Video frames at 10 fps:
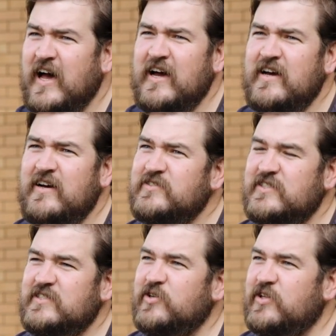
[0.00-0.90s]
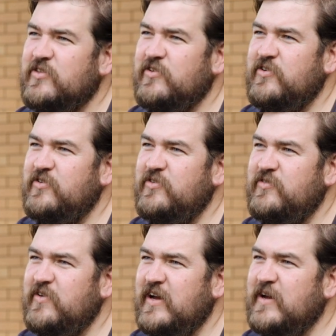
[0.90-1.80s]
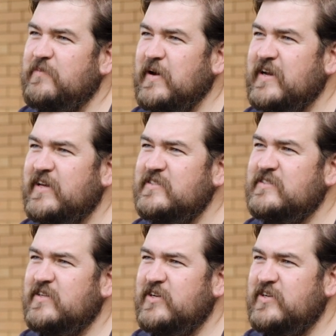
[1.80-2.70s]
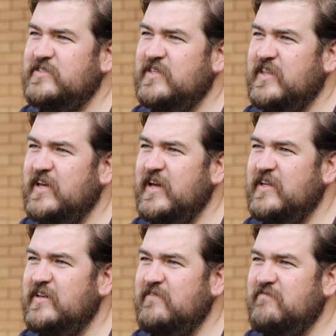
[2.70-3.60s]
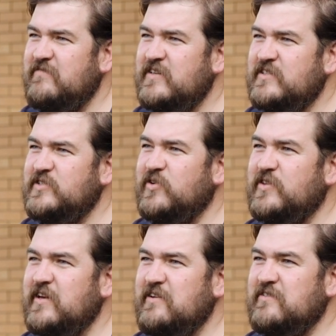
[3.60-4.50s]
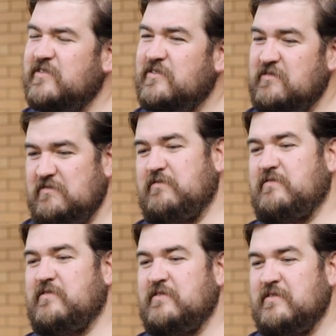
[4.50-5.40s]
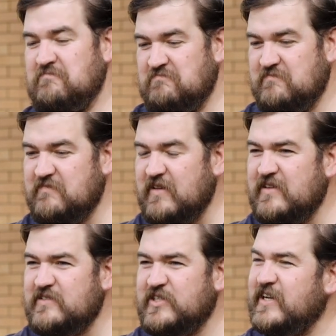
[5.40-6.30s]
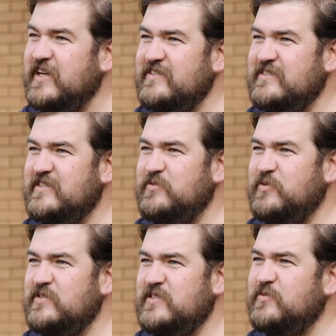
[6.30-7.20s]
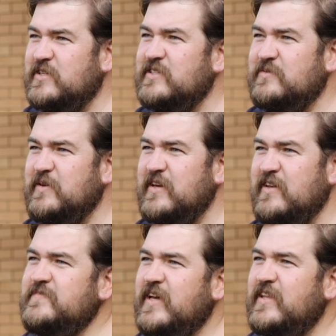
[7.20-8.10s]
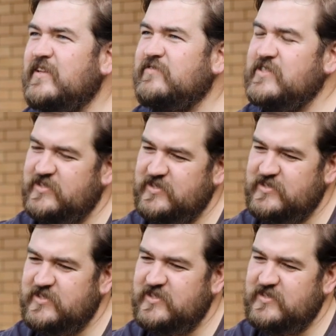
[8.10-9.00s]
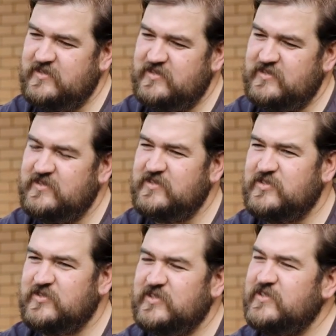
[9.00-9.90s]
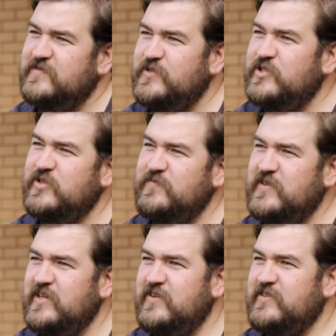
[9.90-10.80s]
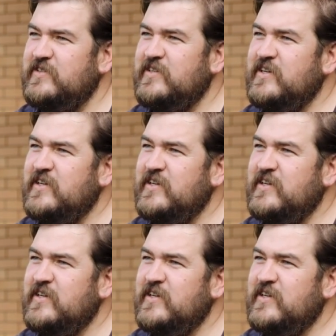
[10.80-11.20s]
I was just looking through Bunnings, and I noticed that they had it stocked there, and I thought, oh, check it out and see what that's about. Yeah, then researched it and saw a YouTube video of a